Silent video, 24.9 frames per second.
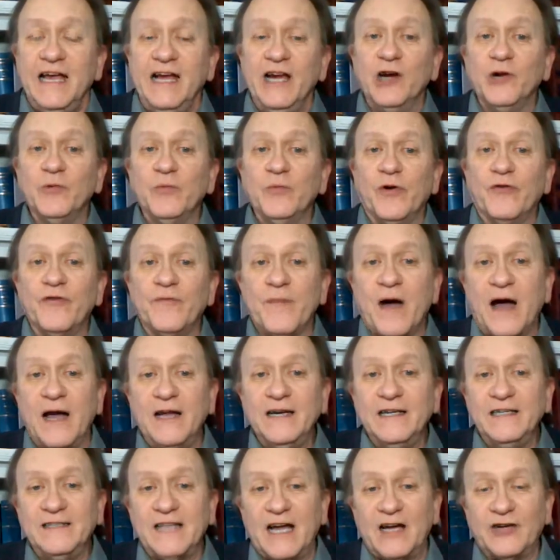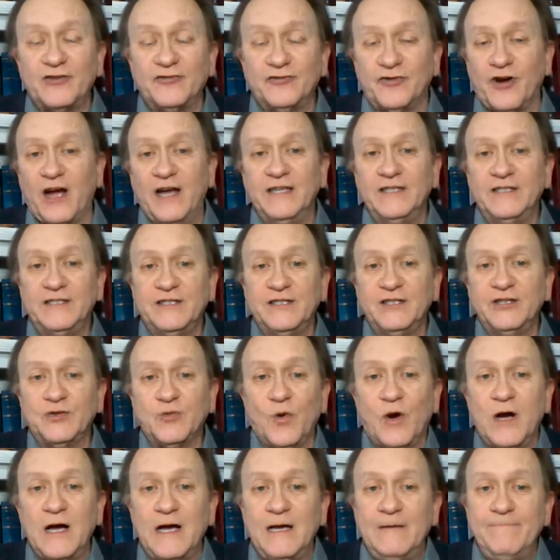Here we're reminded that Christ
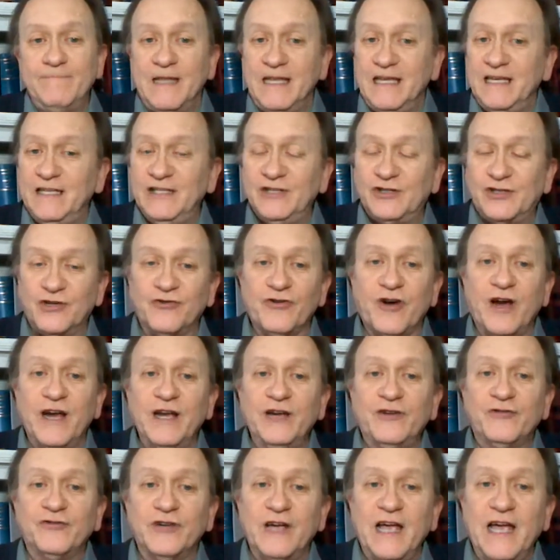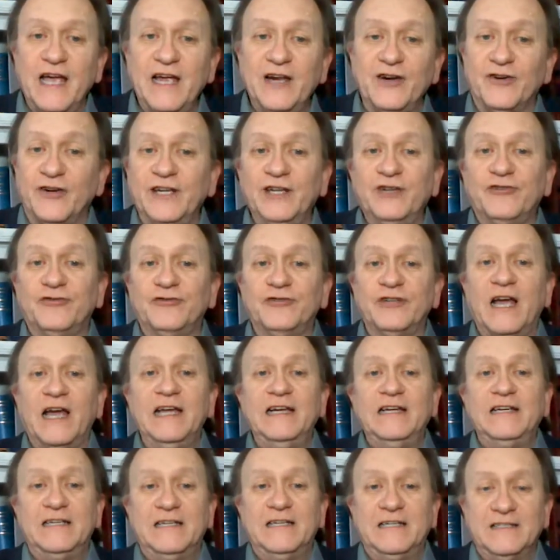is what? He's the great creator. He
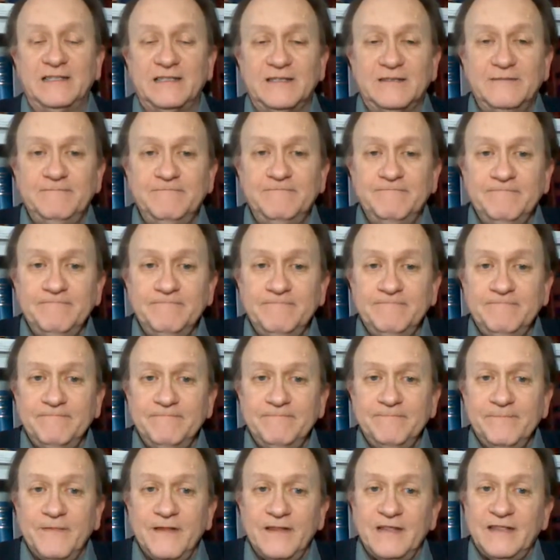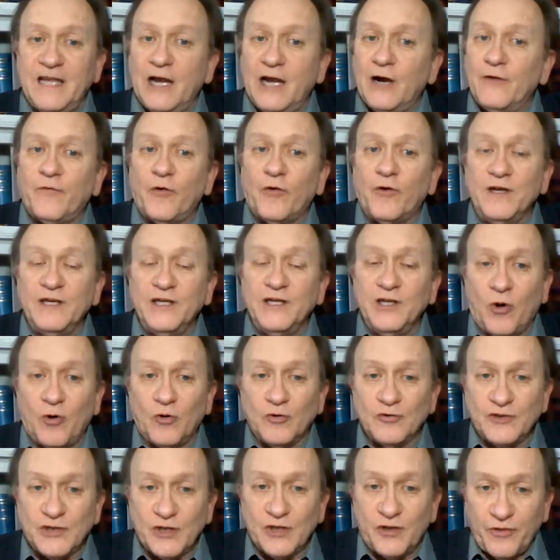created us. Therefore, he
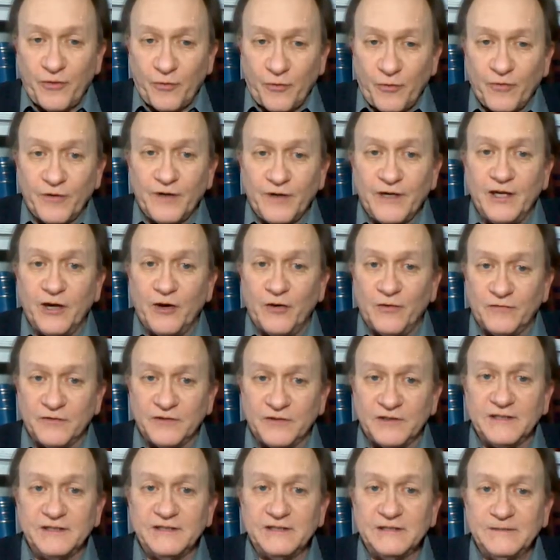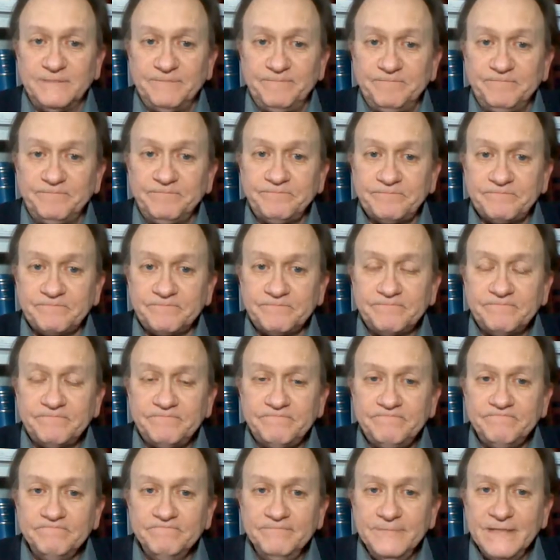holds authority over us.
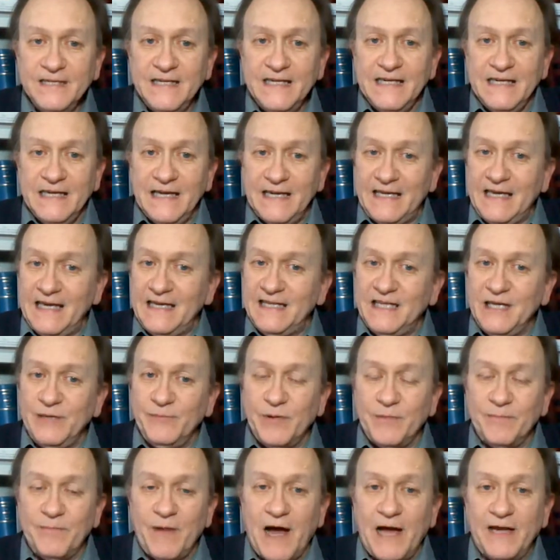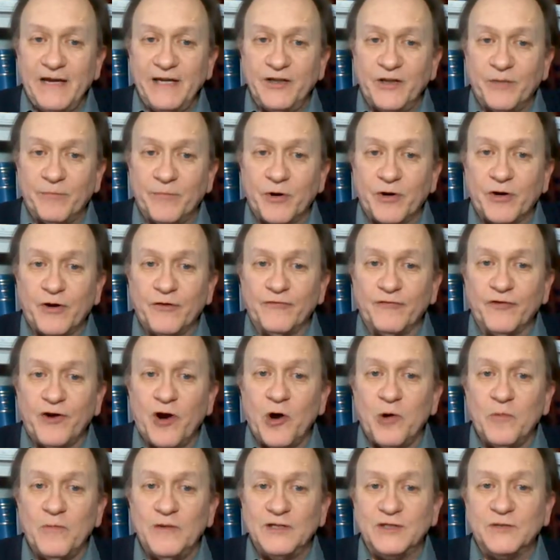Again, keep in mind, in the book of
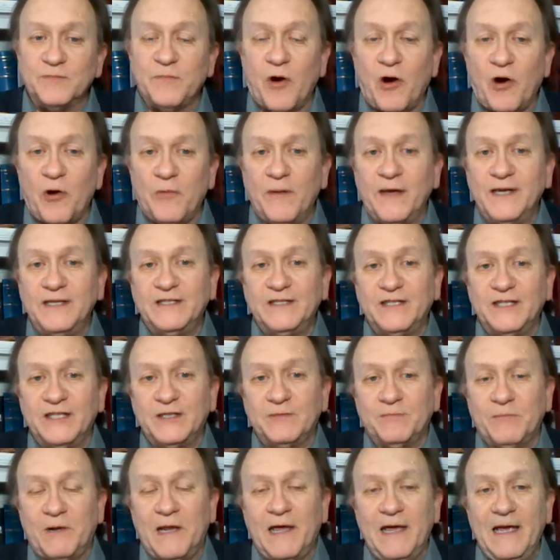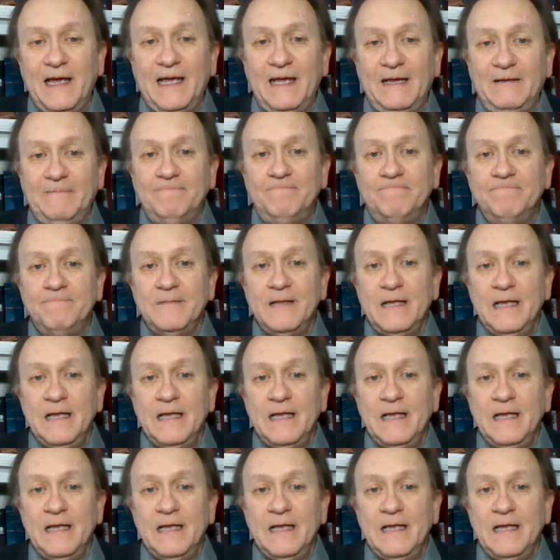Romans, Paul makes this plain.